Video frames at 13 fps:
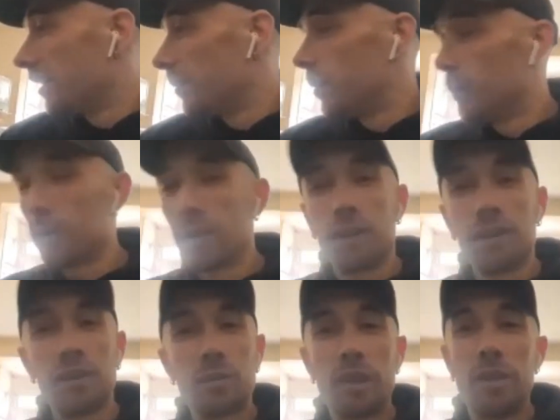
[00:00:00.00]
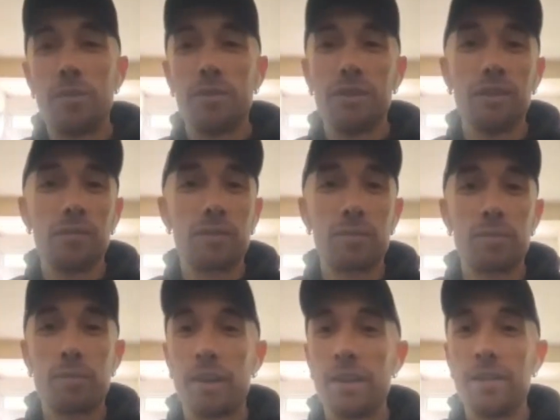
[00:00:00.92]
not one of those people
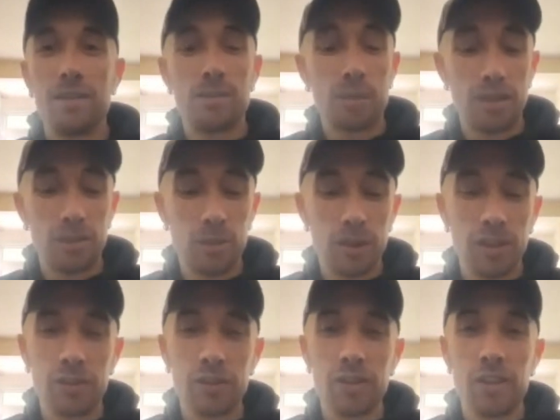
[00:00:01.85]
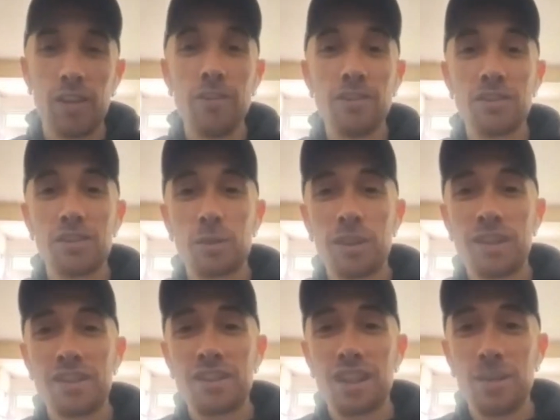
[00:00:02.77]
that spends money on clothes. I just wear
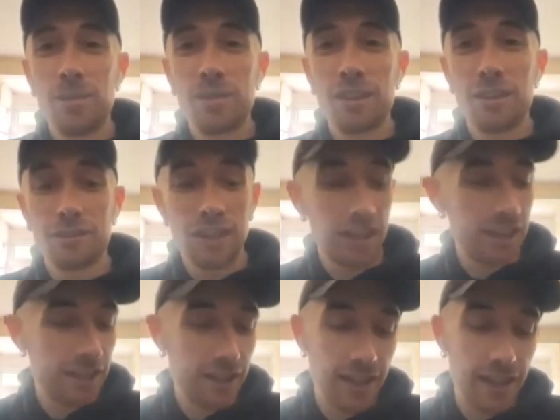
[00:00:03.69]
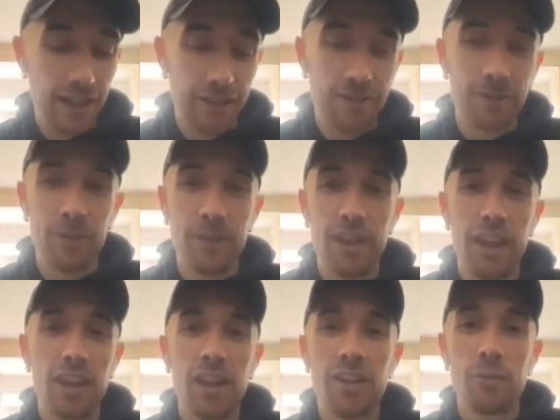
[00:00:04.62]
the same stuff day in, day out.
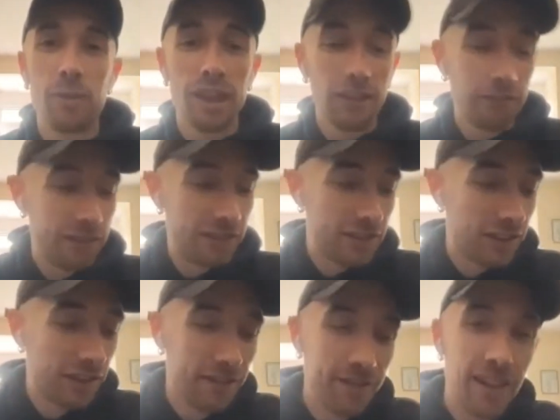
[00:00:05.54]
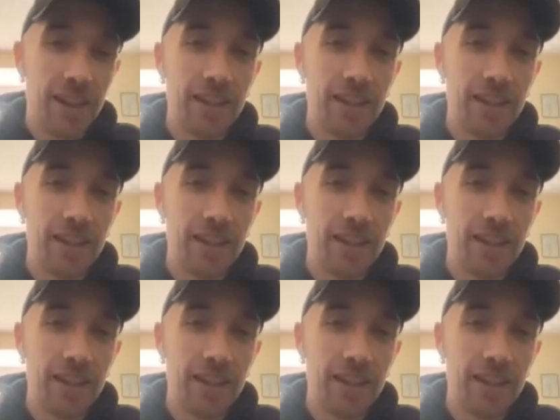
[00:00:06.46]
And I love Malevolent, so